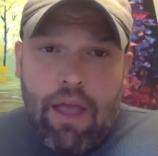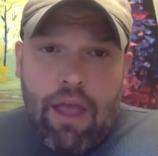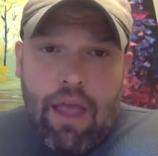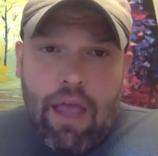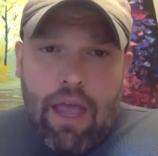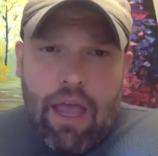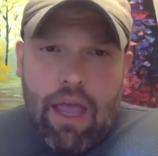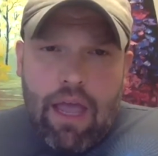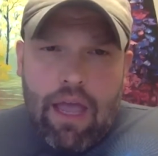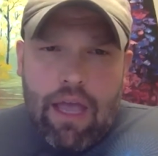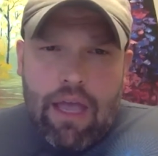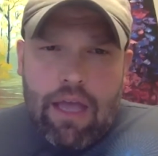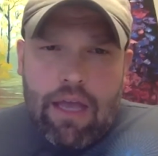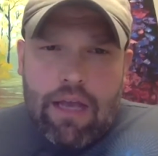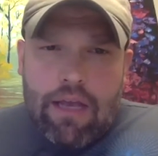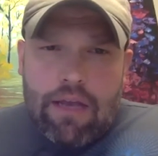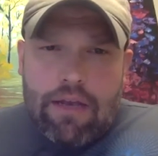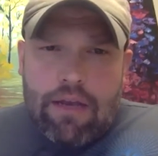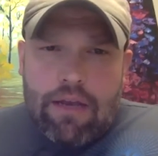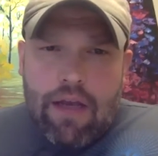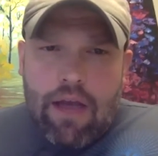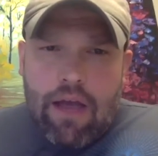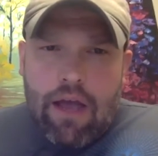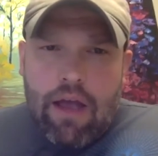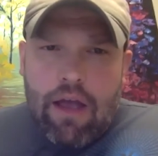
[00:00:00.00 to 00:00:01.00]
And
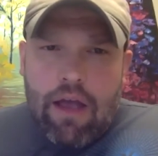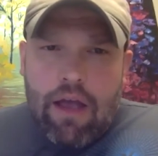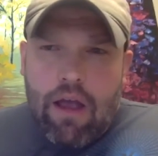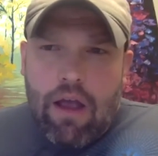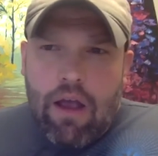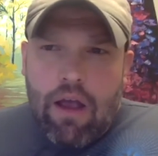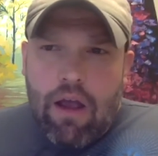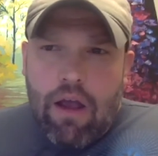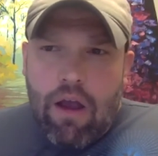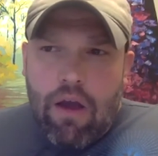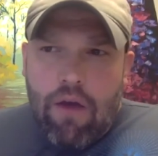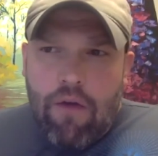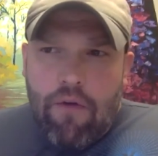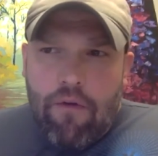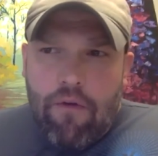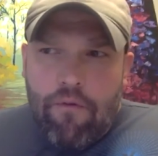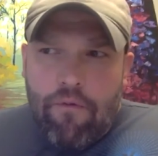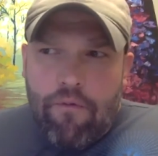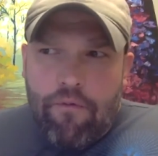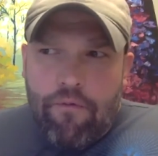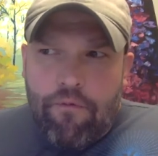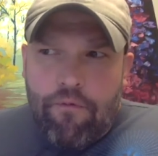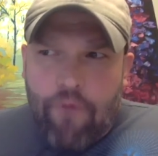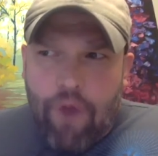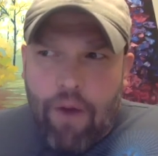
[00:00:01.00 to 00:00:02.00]

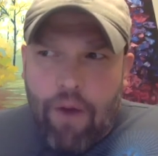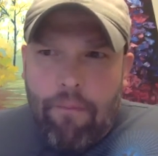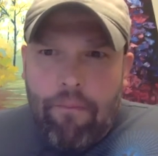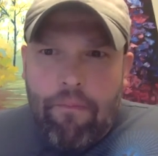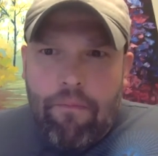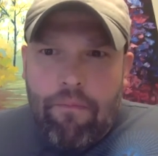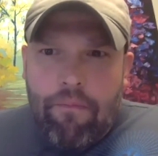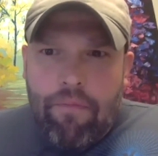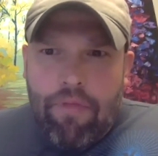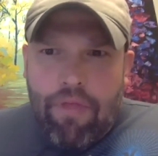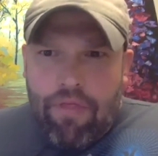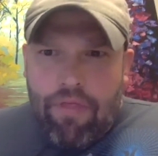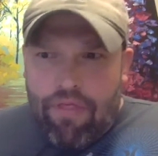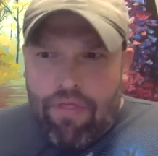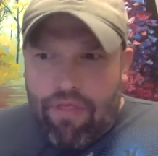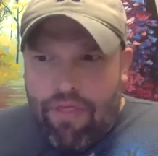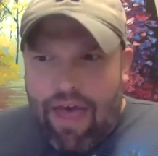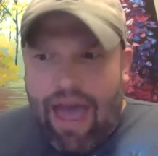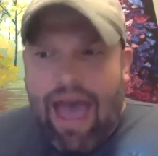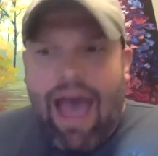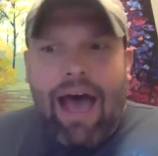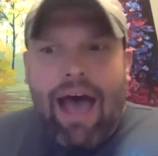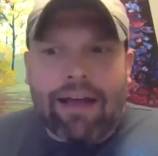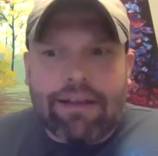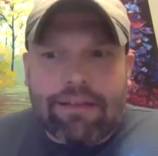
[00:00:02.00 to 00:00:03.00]
from
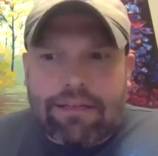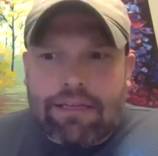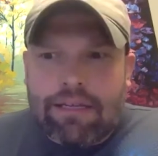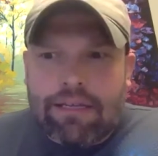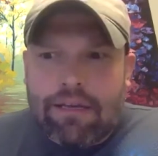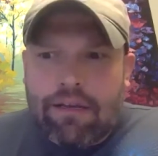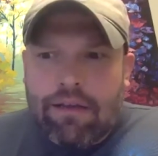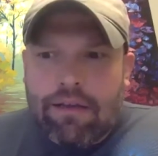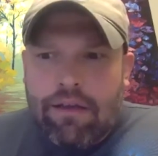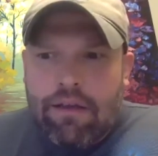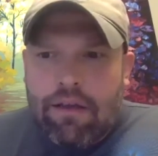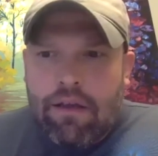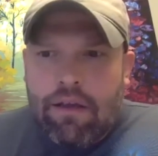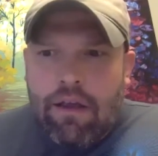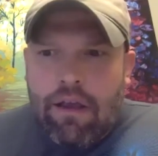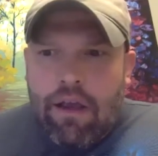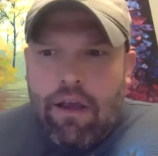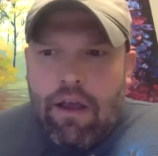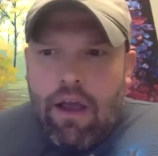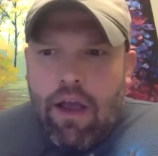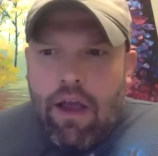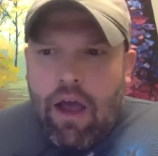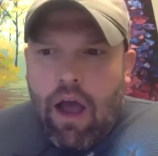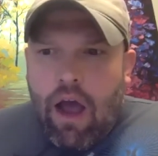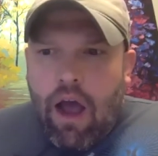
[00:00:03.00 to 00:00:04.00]
that,
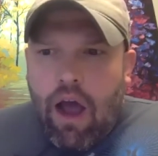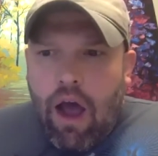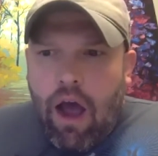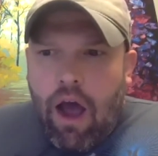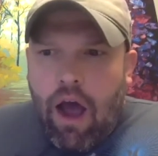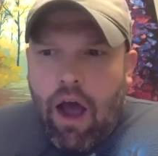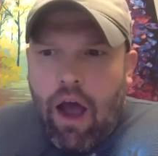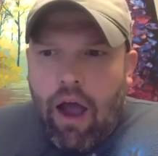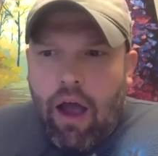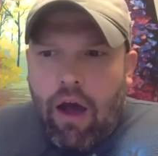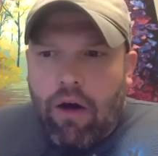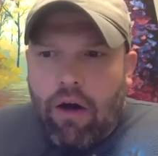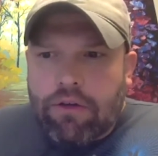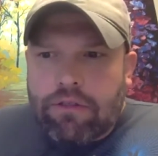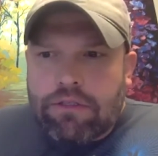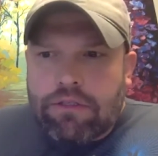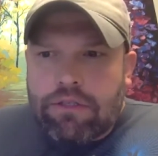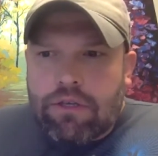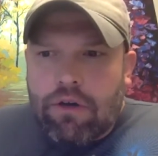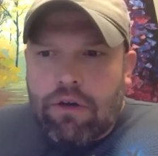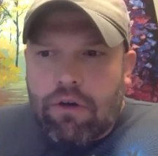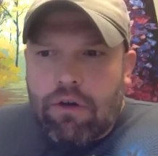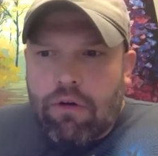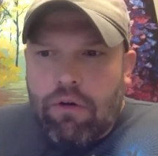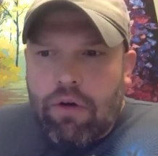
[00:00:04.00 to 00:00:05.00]
I
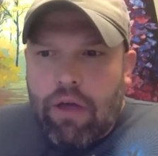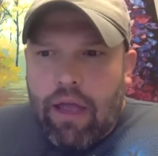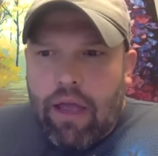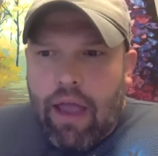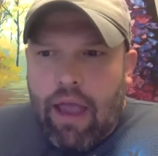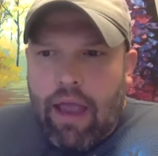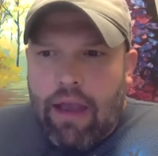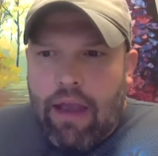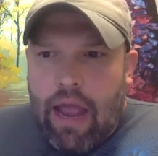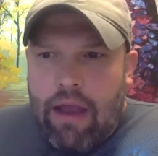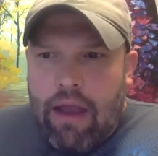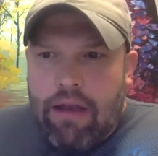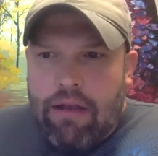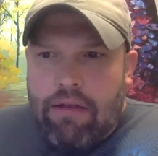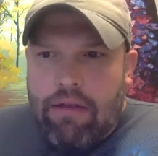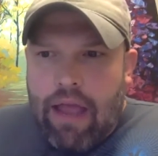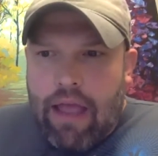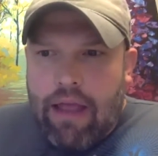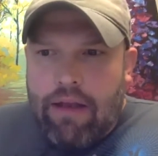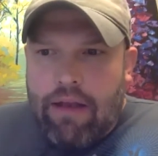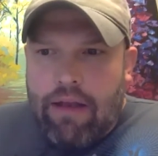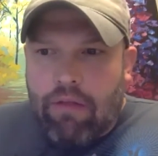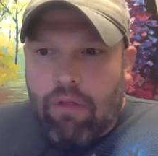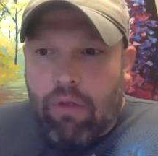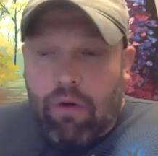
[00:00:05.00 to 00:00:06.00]
also,
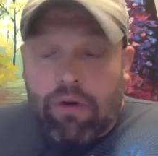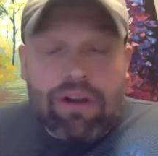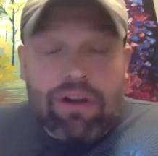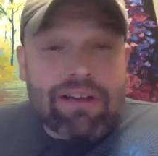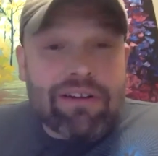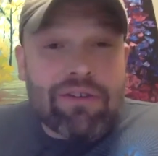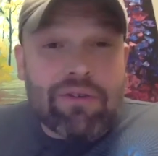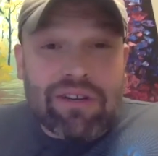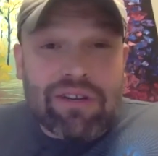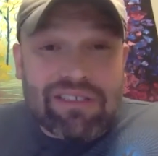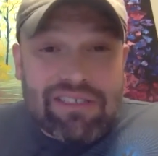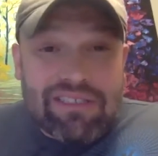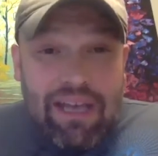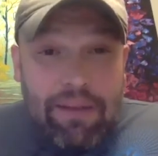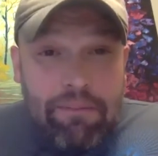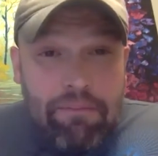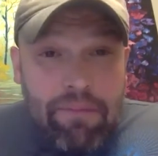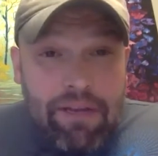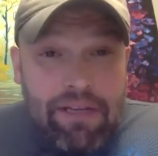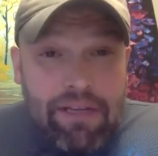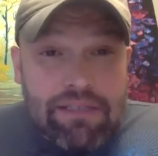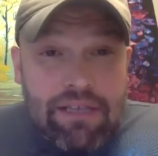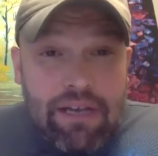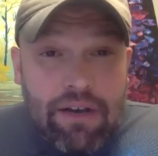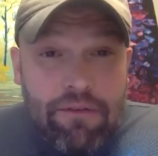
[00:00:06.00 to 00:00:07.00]
and learning to accept
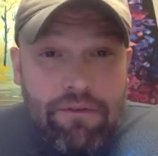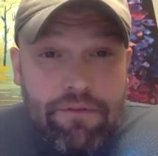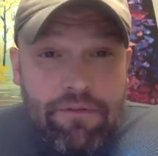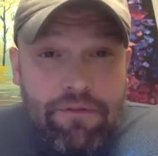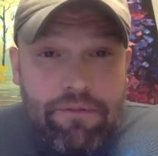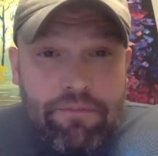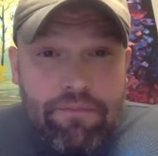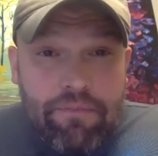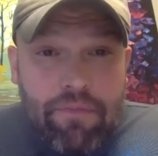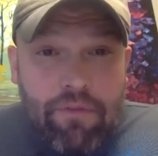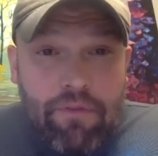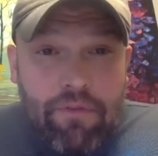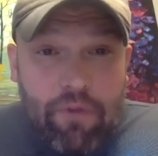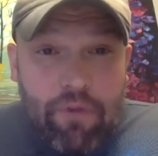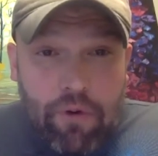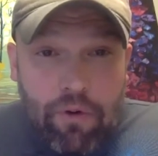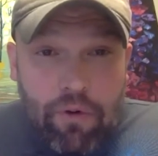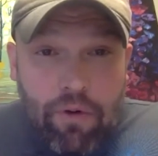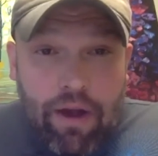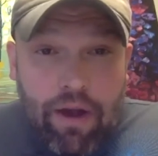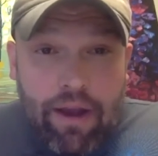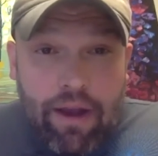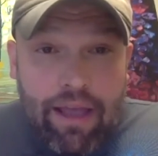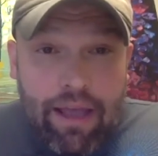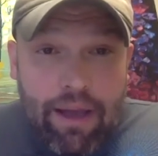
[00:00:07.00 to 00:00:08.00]
myself for who
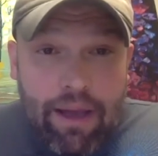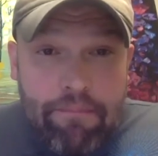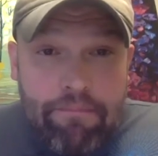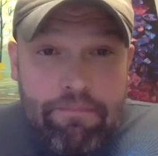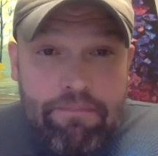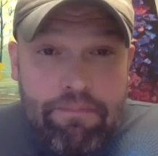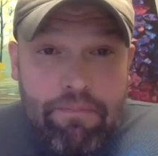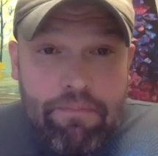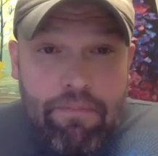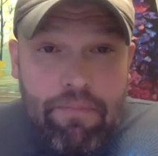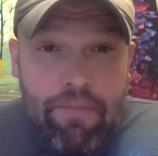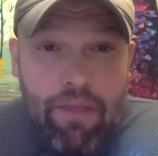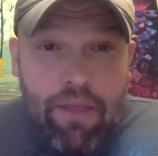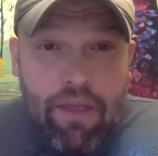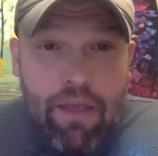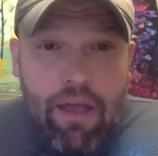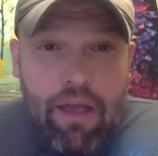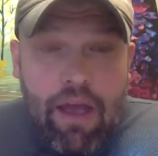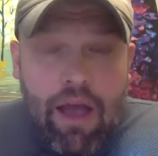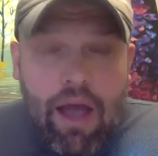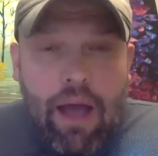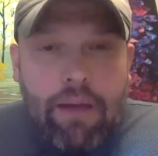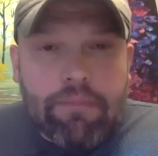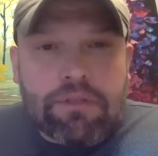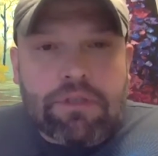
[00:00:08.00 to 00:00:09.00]
I am,
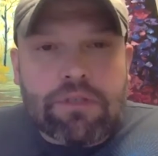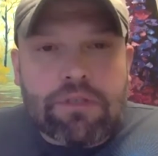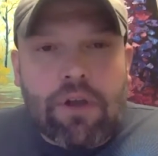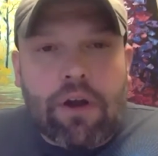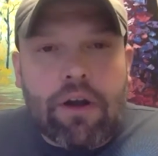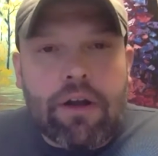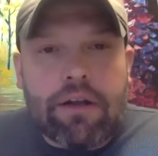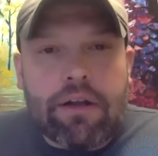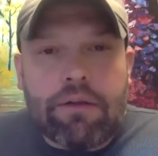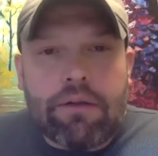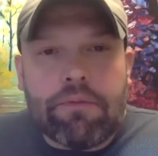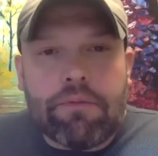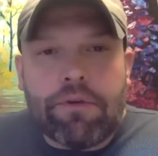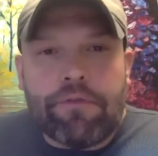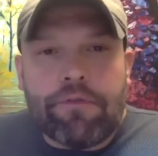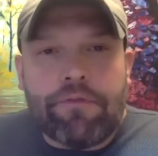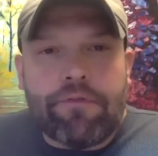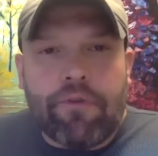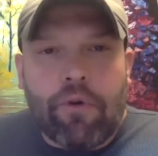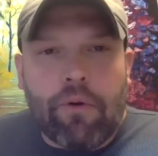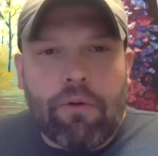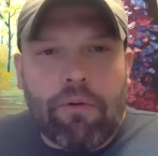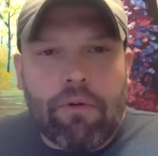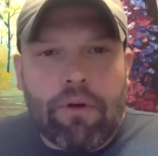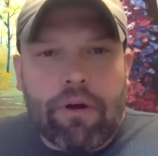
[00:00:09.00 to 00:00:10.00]
I'm starting to move
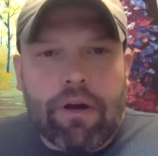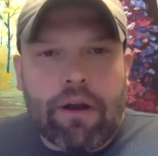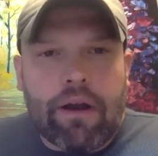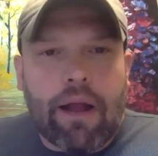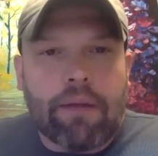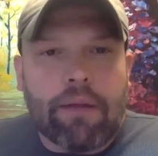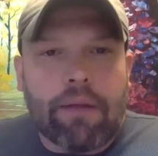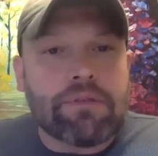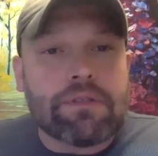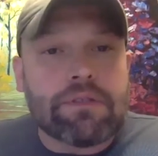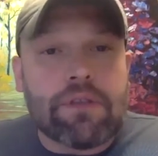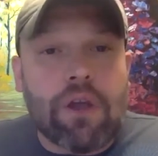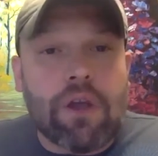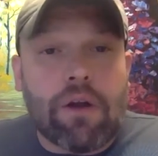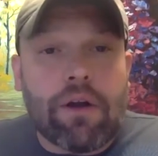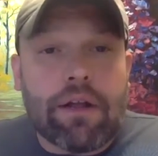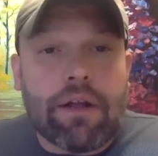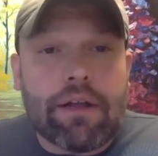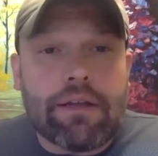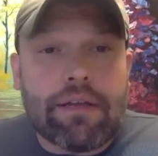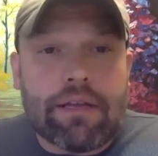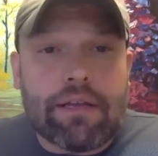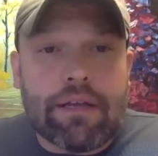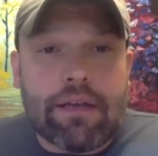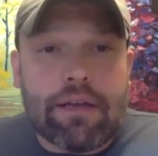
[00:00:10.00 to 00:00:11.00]
forward, and I'm starting
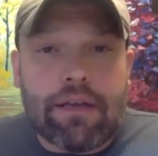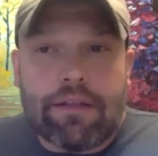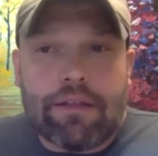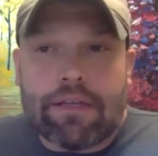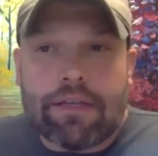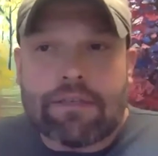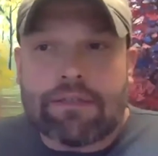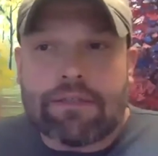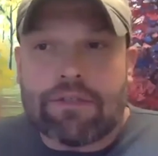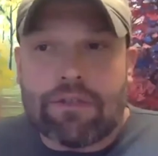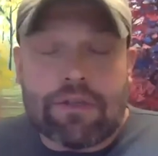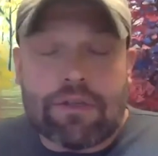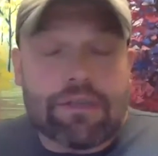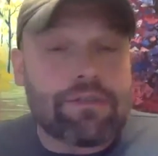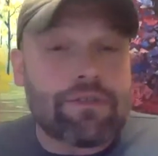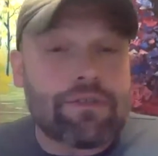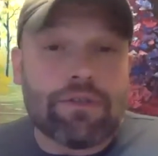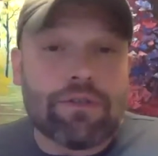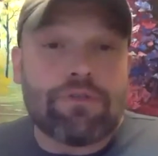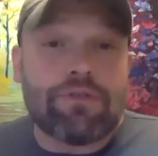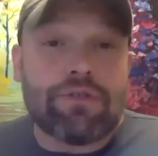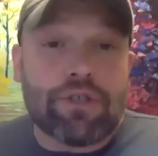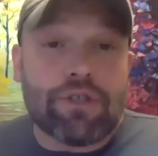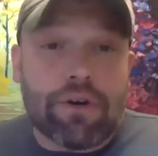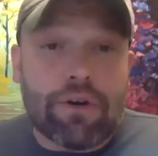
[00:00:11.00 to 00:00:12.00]
to this new
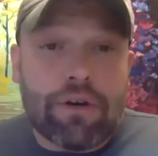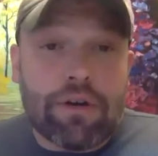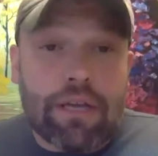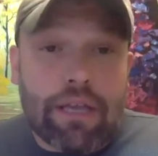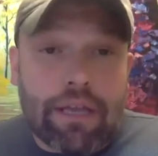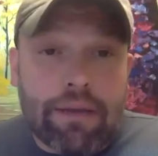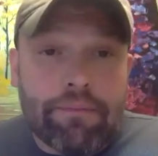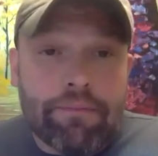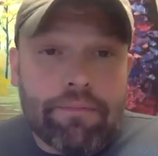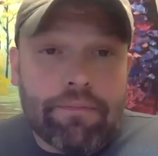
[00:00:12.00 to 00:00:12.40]
journey.